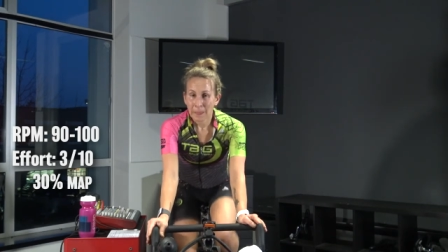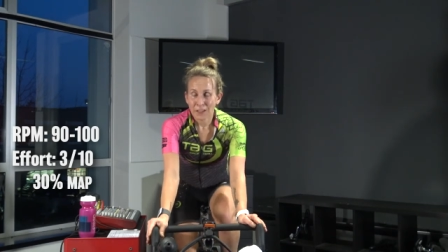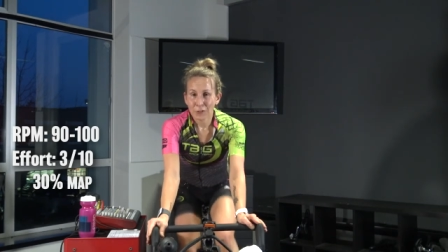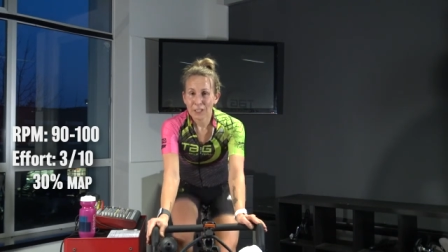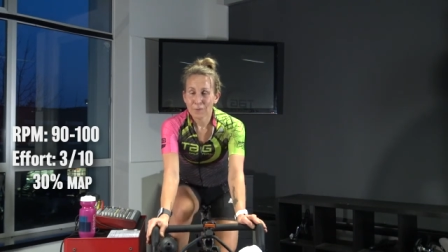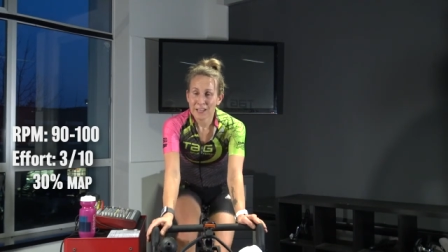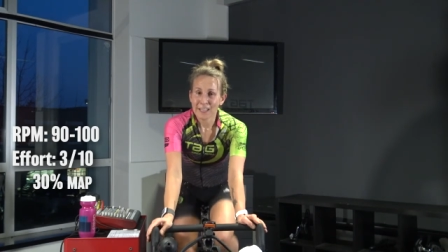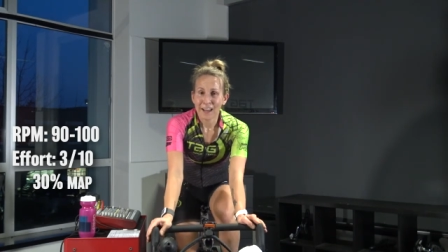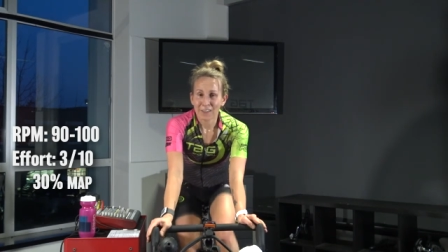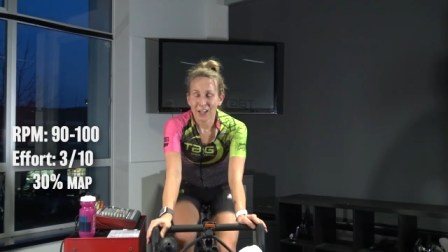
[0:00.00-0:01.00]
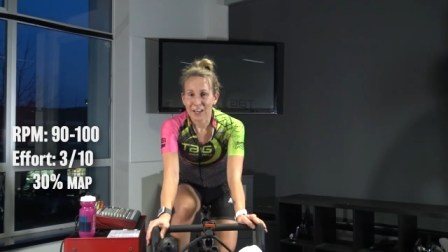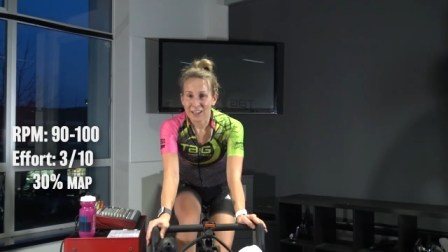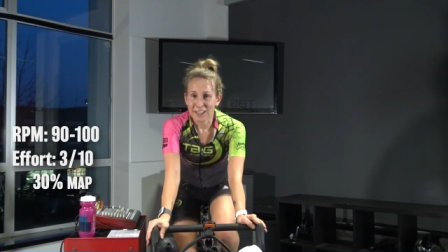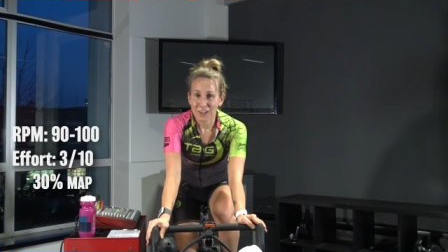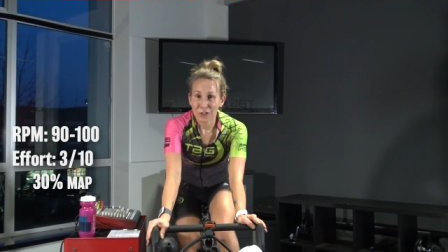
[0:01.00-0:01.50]
It's really fun to have a lot of
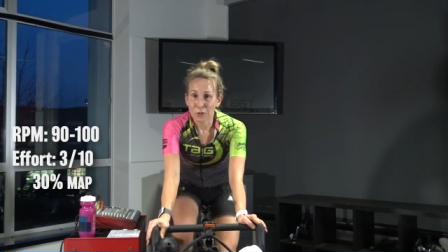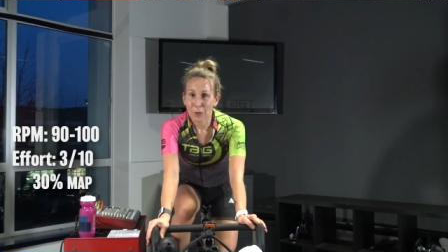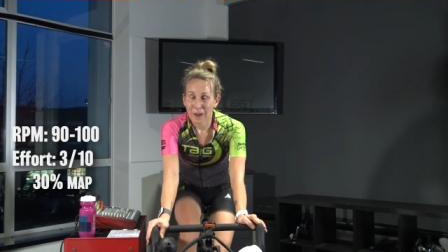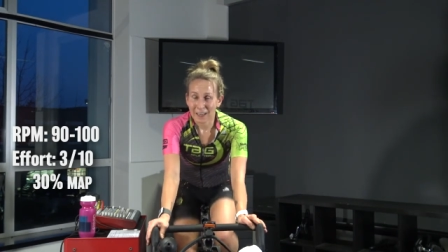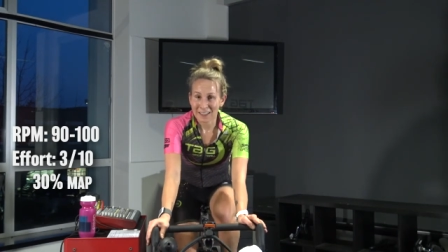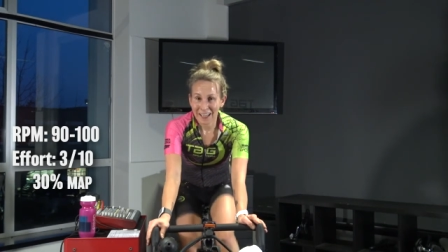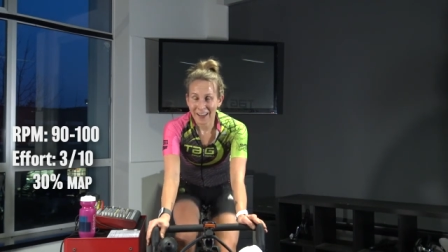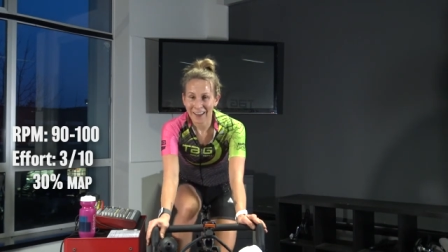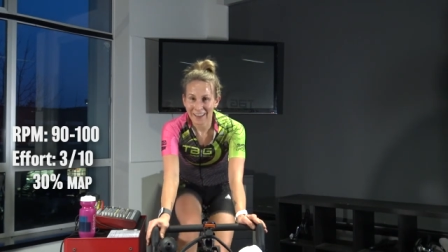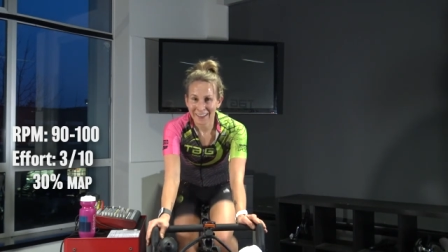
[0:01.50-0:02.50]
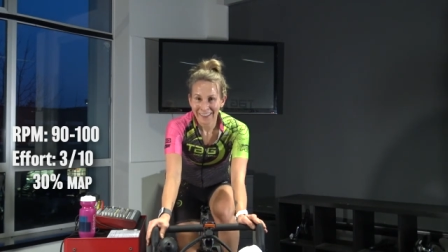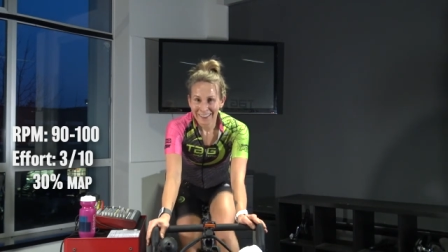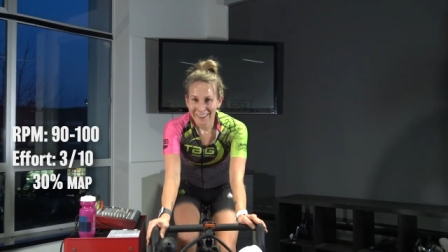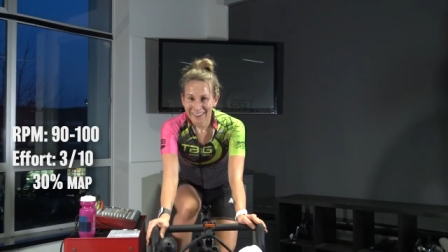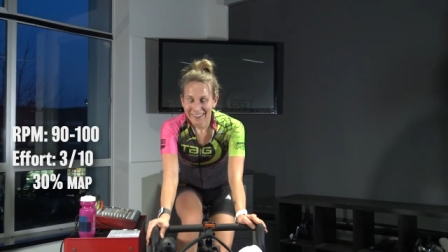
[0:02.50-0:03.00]
these in your toolbox.
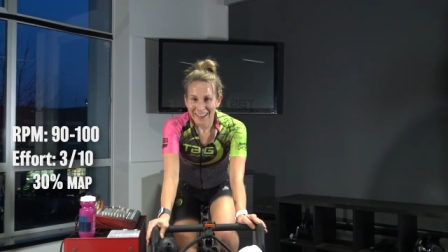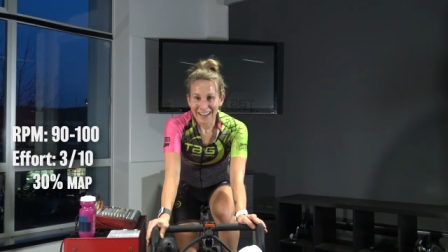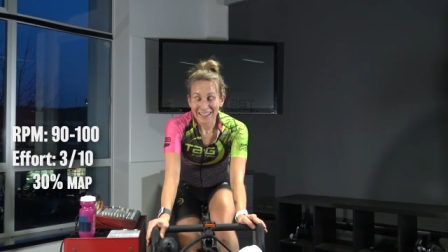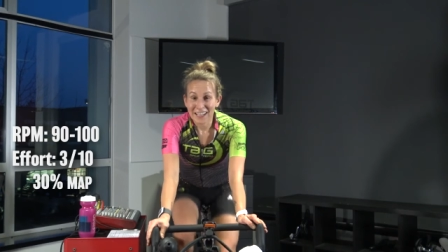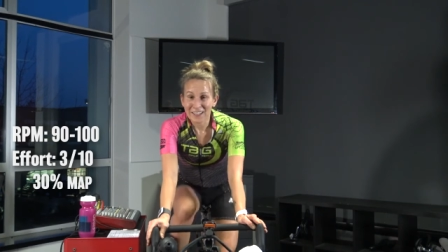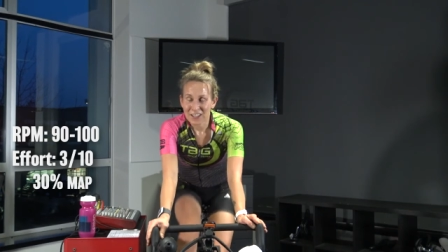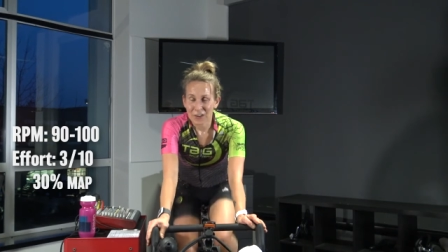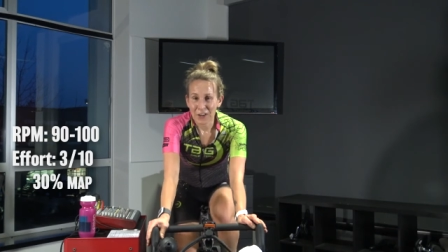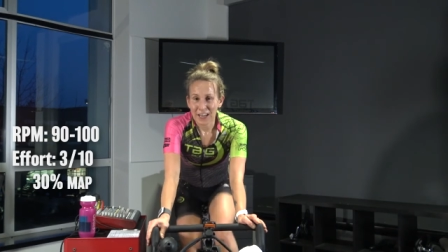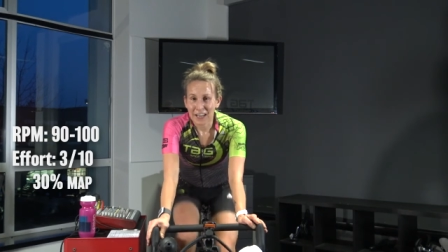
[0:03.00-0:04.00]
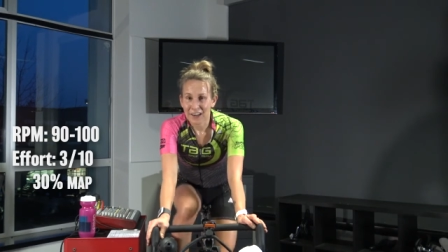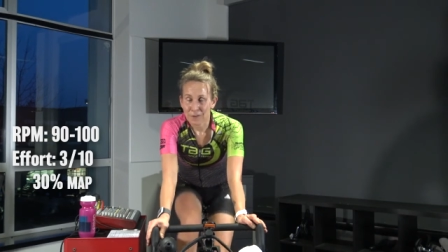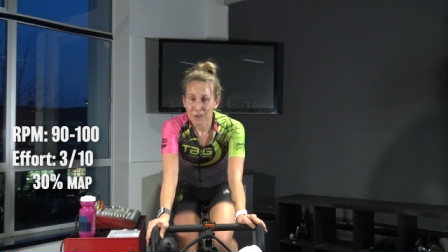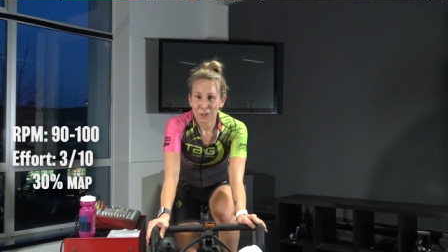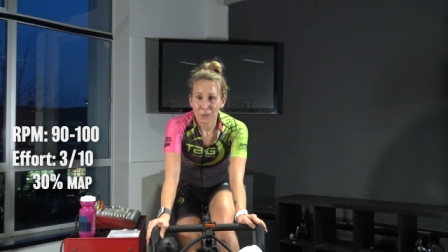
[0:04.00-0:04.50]
And it's nice to know you can get an
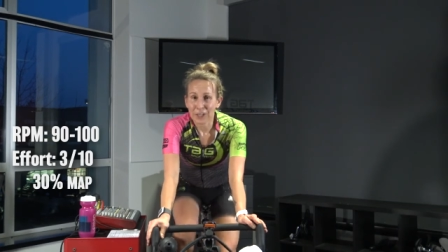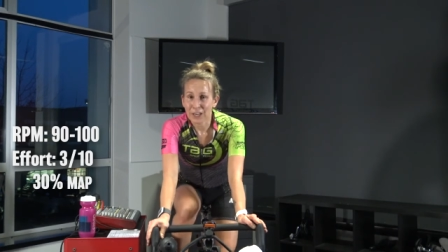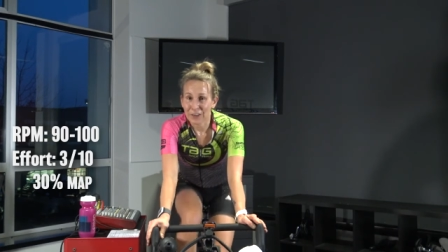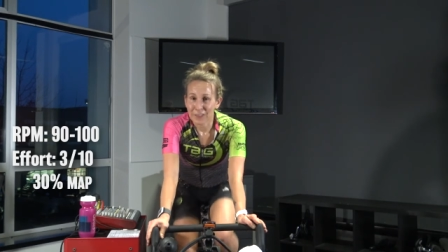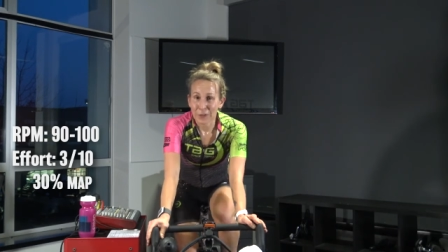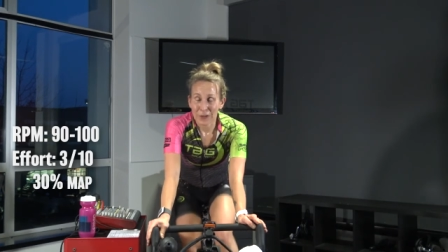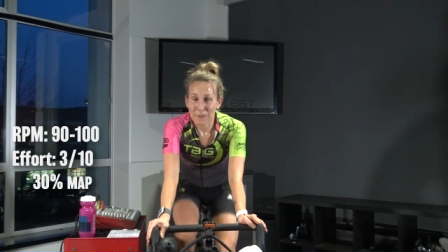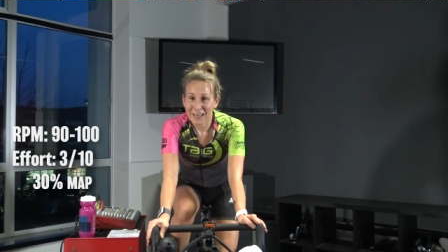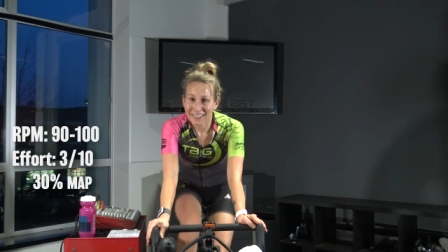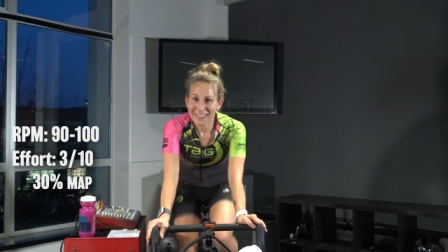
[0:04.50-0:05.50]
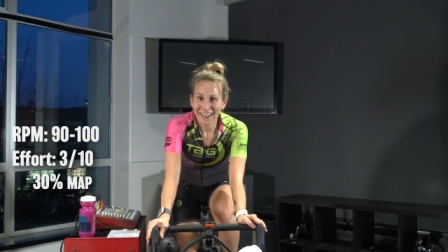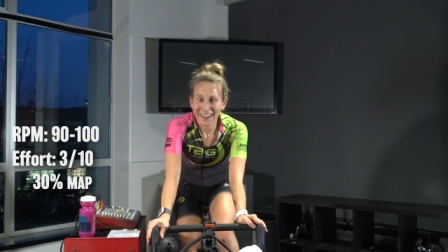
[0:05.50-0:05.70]
efficient workout in 30 minutes.